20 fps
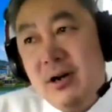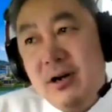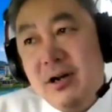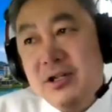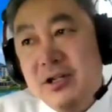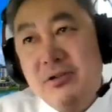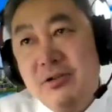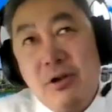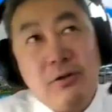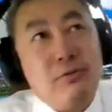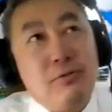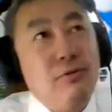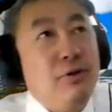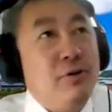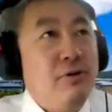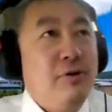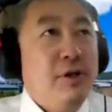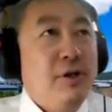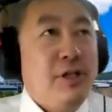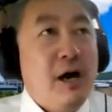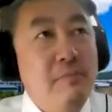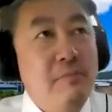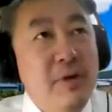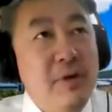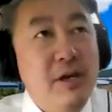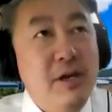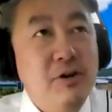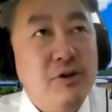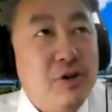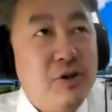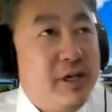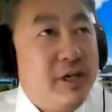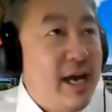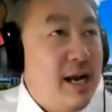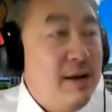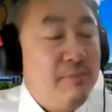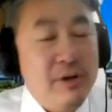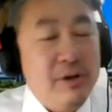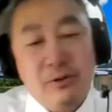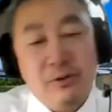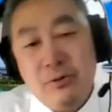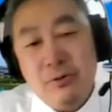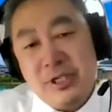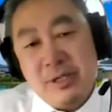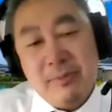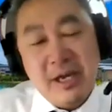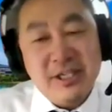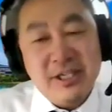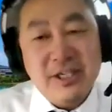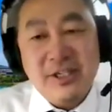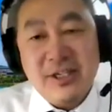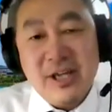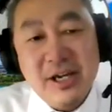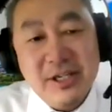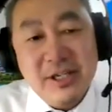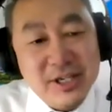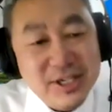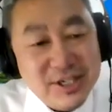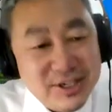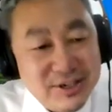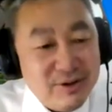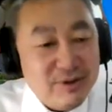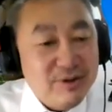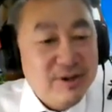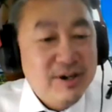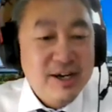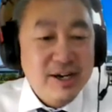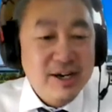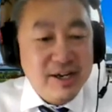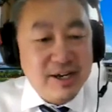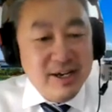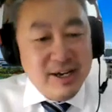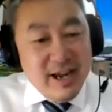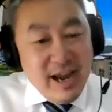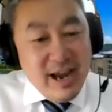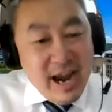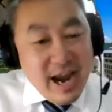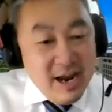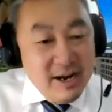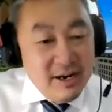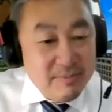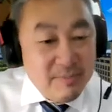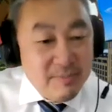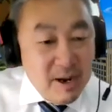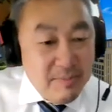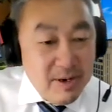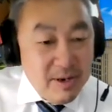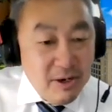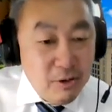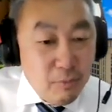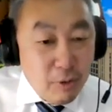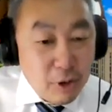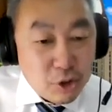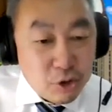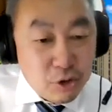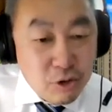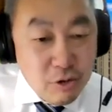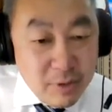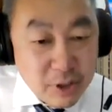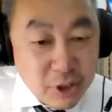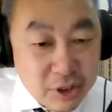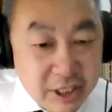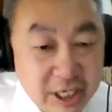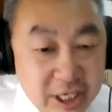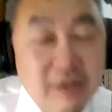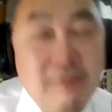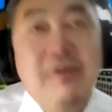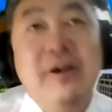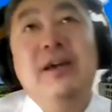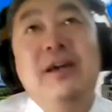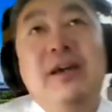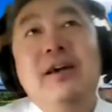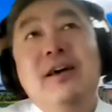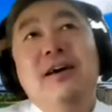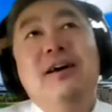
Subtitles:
It's not good to your tummy. You should get up and do some exercises, you know. And maybe you watch too much TV.